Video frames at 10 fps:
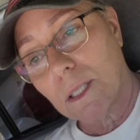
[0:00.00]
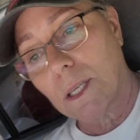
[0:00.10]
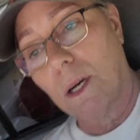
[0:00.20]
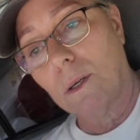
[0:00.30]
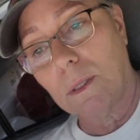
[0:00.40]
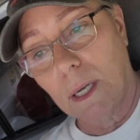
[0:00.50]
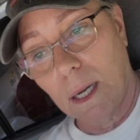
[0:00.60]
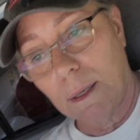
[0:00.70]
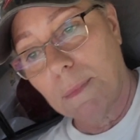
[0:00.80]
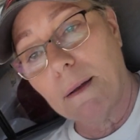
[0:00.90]
So
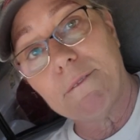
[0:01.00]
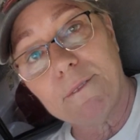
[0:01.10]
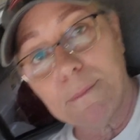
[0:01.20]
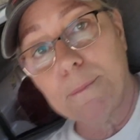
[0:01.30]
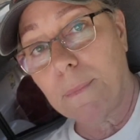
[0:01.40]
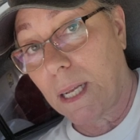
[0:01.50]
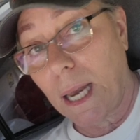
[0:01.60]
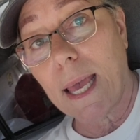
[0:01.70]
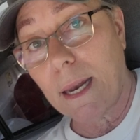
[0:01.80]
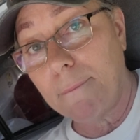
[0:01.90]
um, I'm
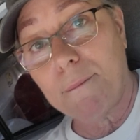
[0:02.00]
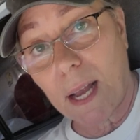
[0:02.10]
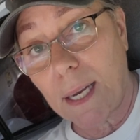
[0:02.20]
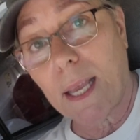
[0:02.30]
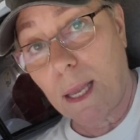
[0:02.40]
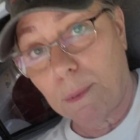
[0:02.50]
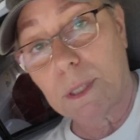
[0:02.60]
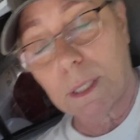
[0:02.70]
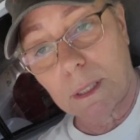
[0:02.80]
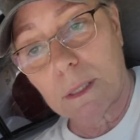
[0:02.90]
glad I'm finally able to,
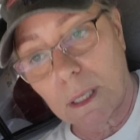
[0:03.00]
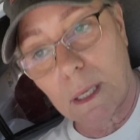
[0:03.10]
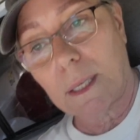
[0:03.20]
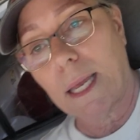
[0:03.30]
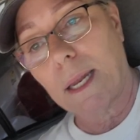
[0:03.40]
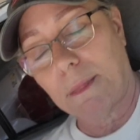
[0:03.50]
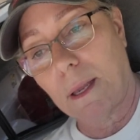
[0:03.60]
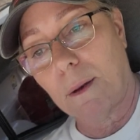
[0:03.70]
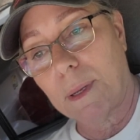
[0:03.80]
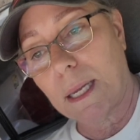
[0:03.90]
to get it
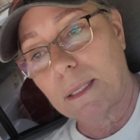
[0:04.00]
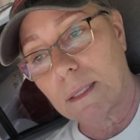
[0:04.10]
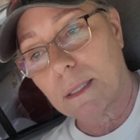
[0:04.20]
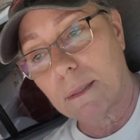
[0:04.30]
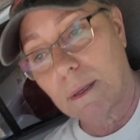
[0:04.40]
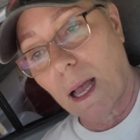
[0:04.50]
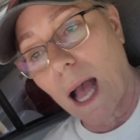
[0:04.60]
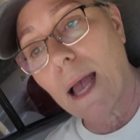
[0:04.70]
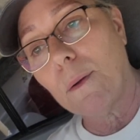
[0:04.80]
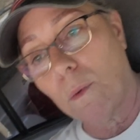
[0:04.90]
there because
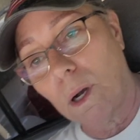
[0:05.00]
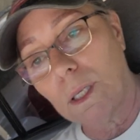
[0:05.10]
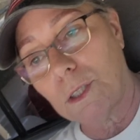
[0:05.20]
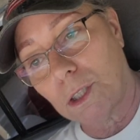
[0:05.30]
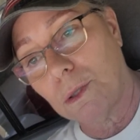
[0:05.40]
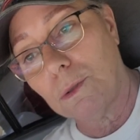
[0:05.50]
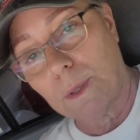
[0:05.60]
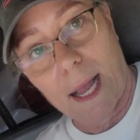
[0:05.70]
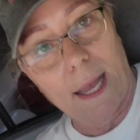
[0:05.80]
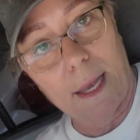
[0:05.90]
I want to
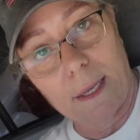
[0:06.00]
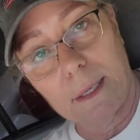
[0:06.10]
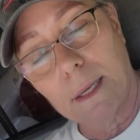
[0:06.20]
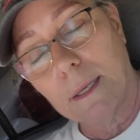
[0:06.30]
ride